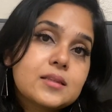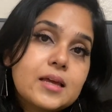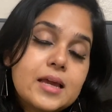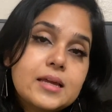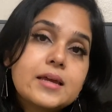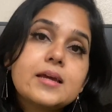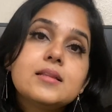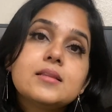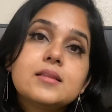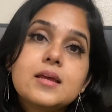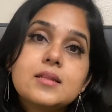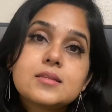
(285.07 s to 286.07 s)
thing
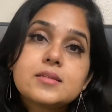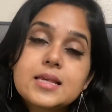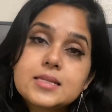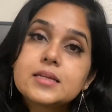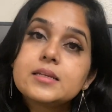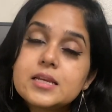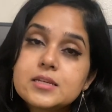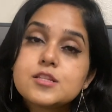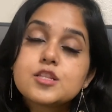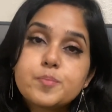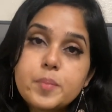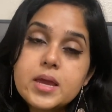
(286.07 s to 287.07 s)
in its designated
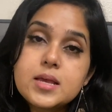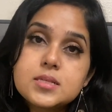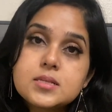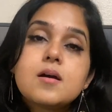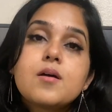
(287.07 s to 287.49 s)
space